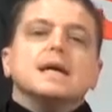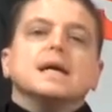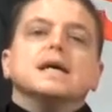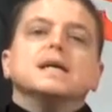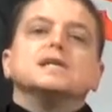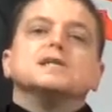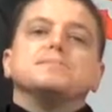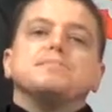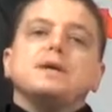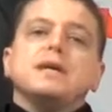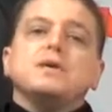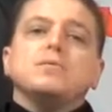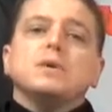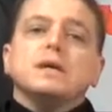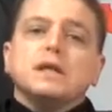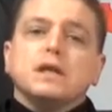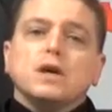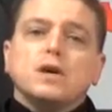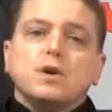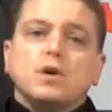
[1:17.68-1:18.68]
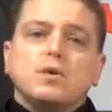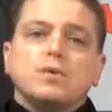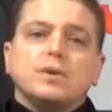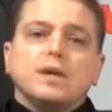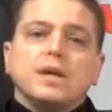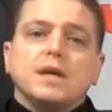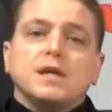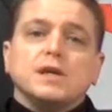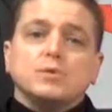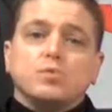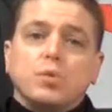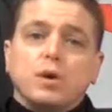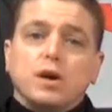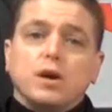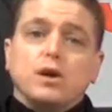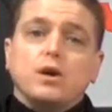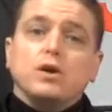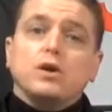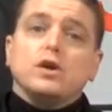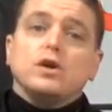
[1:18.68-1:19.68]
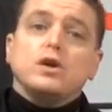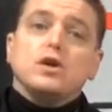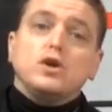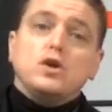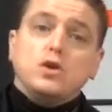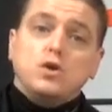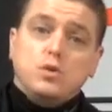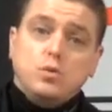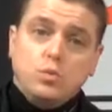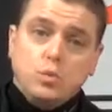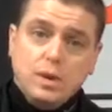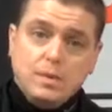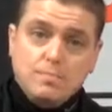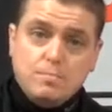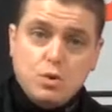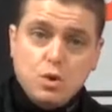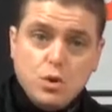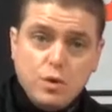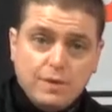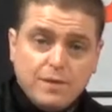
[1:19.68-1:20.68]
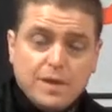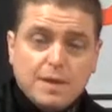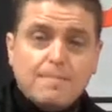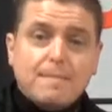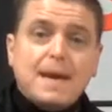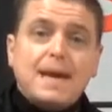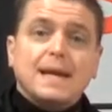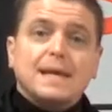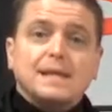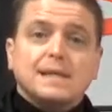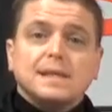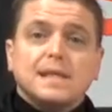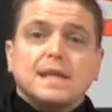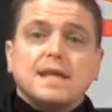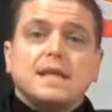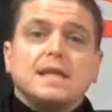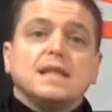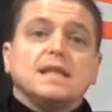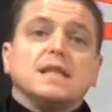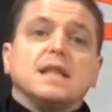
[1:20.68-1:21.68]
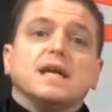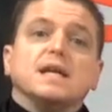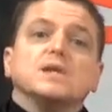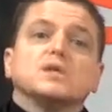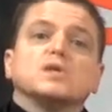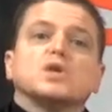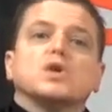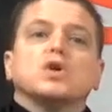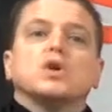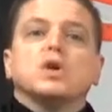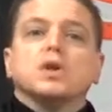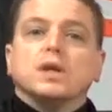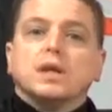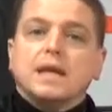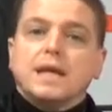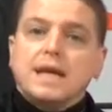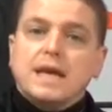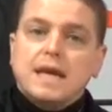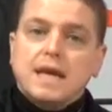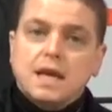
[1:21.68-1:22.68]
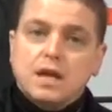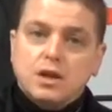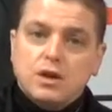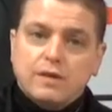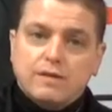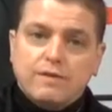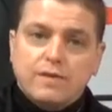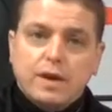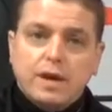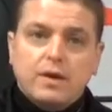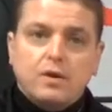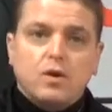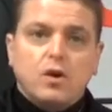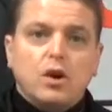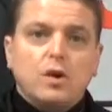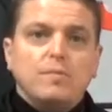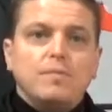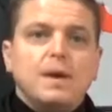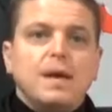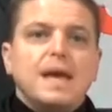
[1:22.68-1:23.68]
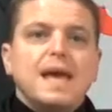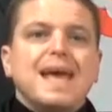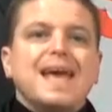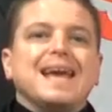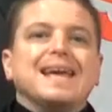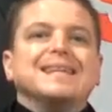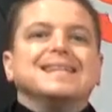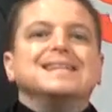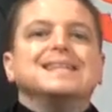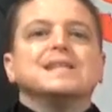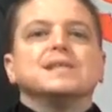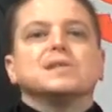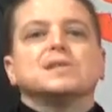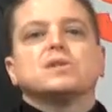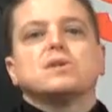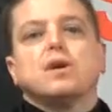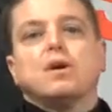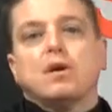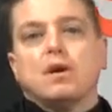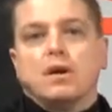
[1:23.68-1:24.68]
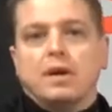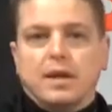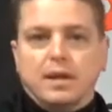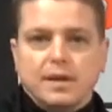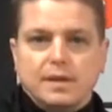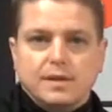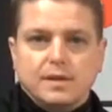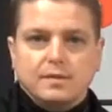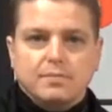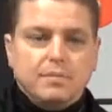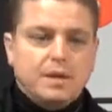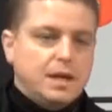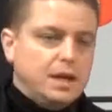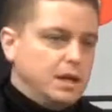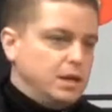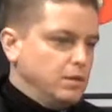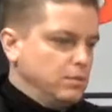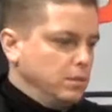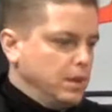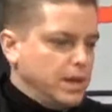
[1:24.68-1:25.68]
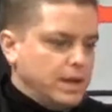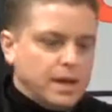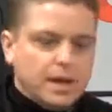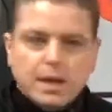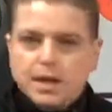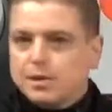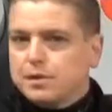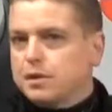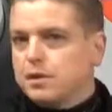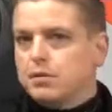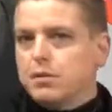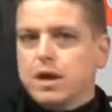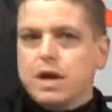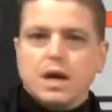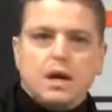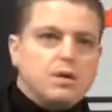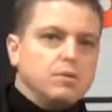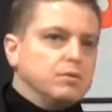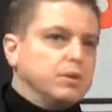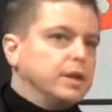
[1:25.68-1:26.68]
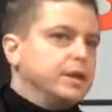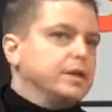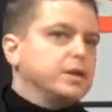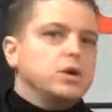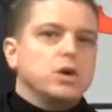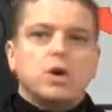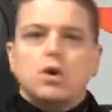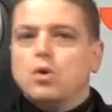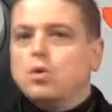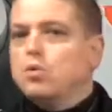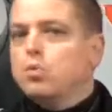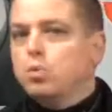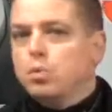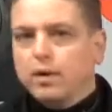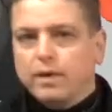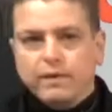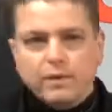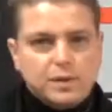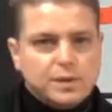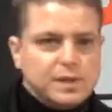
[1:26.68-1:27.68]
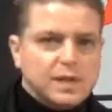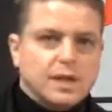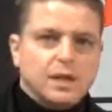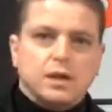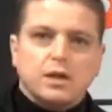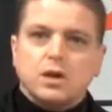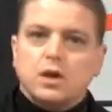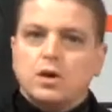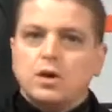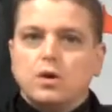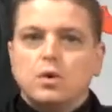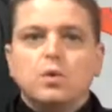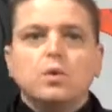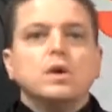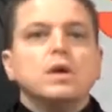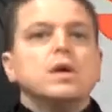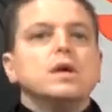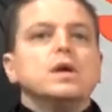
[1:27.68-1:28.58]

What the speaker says: A speed reload is where you remove the magazine that is currently in your firearm and discard it, meaning you let it hit the ground, let it go wherever it's going to go.